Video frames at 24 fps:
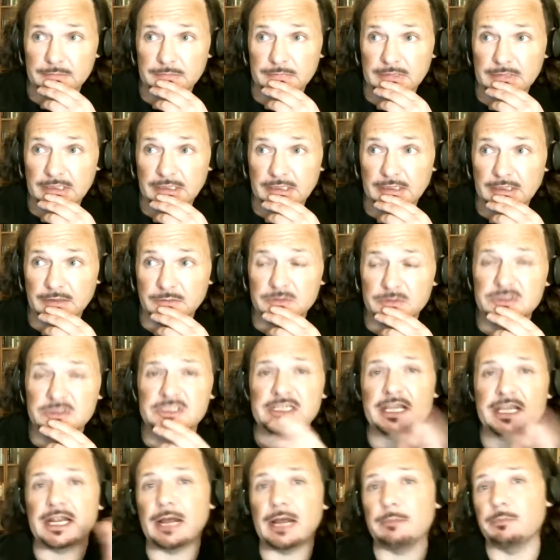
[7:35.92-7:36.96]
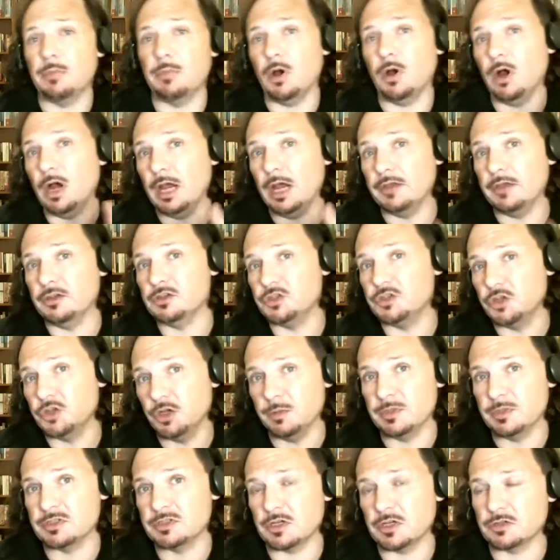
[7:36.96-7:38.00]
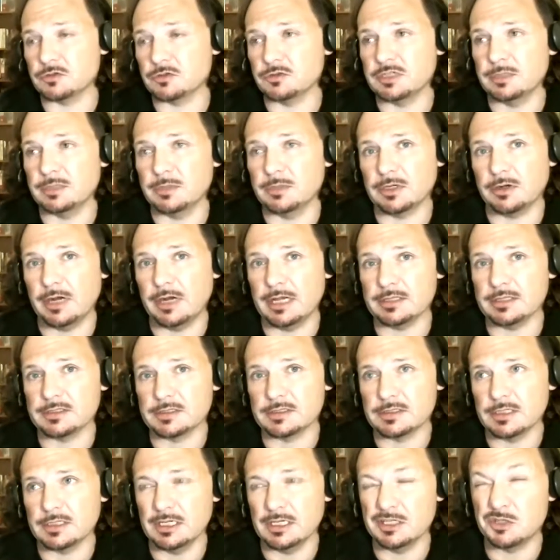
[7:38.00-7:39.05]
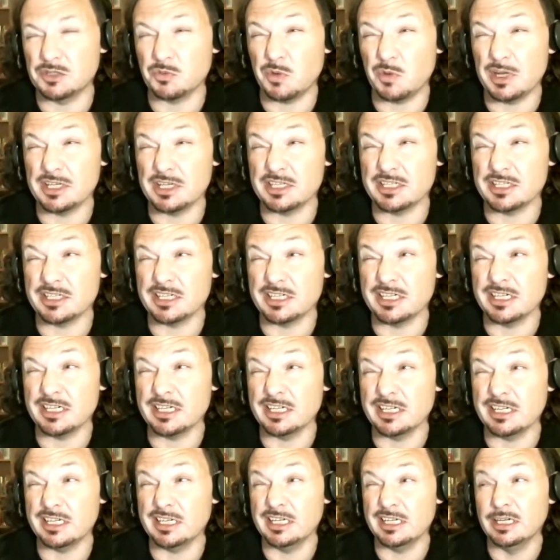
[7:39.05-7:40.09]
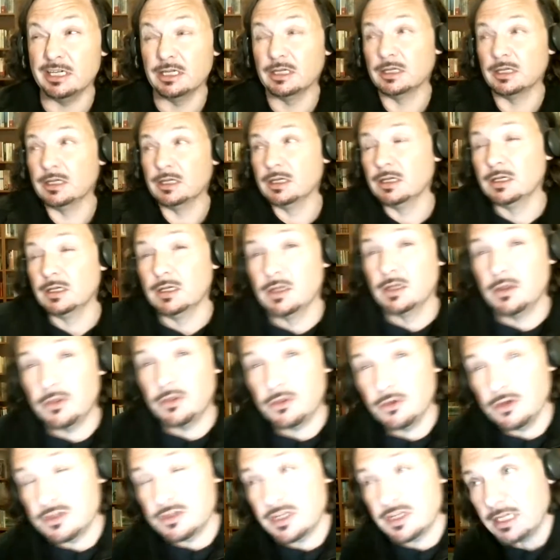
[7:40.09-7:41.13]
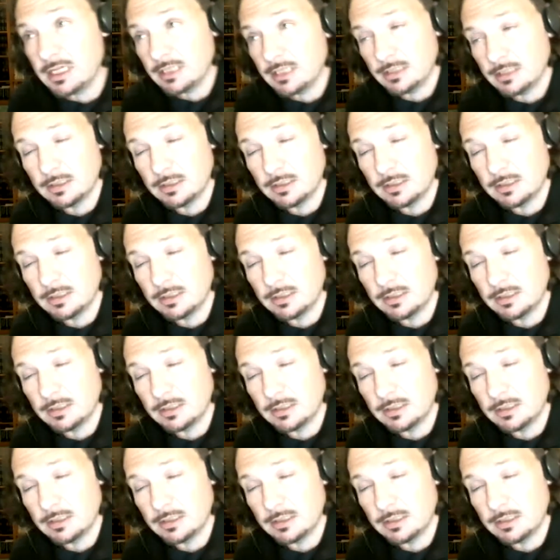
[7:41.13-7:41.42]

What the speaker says: Yeah, it was set up by the German Social Democrats in 2013.